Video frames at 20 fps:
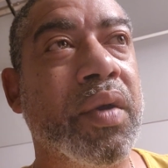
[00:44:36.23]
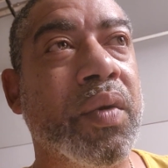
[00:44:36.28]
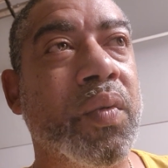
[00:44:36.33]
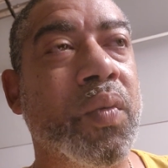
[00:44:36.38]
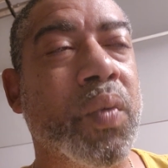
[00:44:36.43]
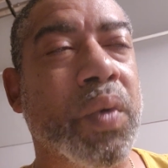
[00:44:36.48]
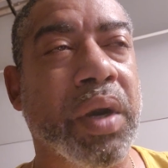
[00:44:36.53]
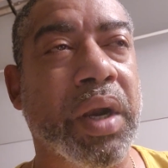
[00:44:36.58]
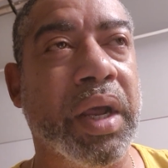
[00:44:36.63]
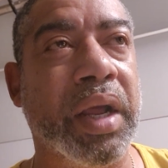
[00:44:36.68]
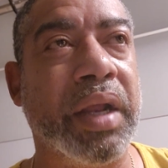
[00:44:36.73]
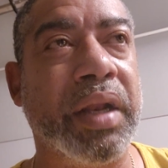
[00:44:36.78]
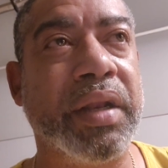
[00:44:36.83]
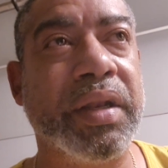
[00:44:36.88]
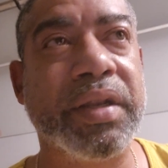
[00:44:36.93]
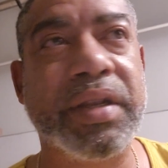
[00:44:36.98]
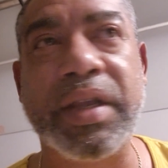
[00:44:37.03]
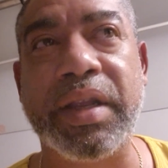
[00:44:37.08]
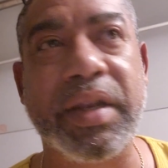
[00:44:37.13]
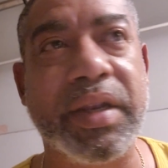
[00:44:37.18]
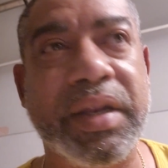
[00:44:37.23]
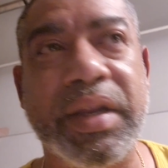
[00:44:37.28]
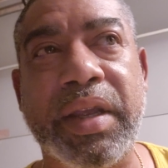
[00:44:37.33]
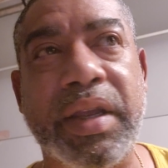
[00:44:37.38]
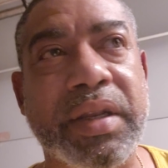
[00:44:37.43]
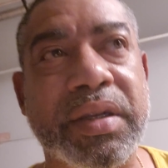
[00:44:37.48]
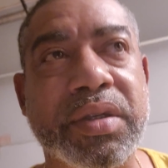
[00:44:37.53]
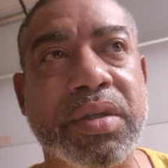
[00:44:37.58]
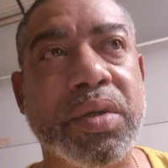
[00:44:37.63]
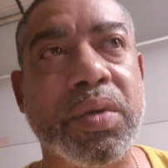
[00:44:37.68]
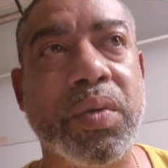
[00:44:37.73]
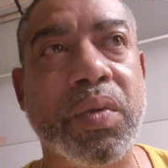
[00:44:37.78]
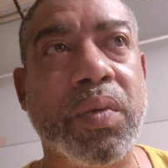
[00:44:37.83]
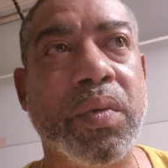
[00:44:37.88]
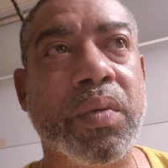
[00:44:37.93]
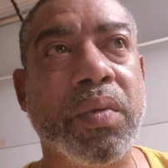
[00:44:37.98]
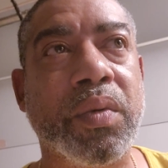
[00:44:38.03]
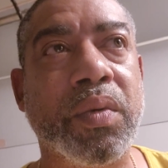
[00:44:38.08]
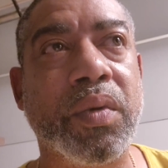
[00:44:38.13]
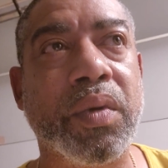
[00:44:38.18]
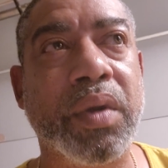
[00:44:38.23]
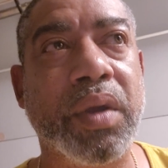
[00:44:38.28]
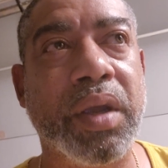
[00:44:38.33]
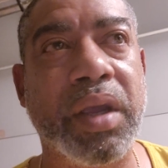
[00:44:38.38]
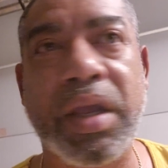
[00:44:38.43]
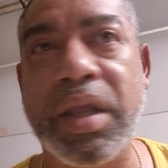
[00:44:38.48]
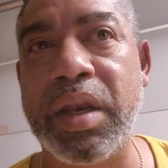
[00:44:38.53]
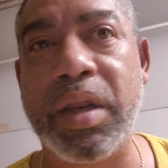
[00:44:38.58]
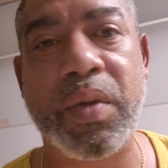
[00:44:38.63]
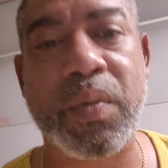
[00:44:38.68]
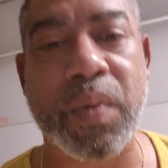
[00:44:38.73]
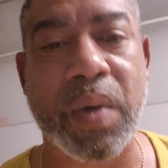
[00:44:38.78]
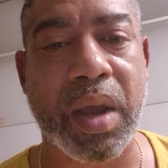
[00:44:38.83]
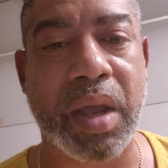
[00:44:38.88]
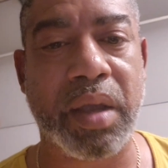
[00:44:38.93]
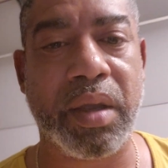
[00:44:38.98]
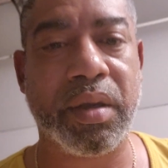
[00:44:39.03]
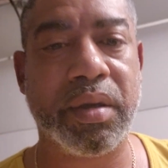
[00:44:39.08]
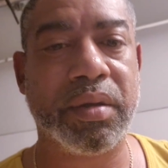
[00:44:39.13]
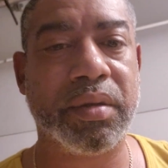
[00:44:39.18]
when I didn't need to anyway?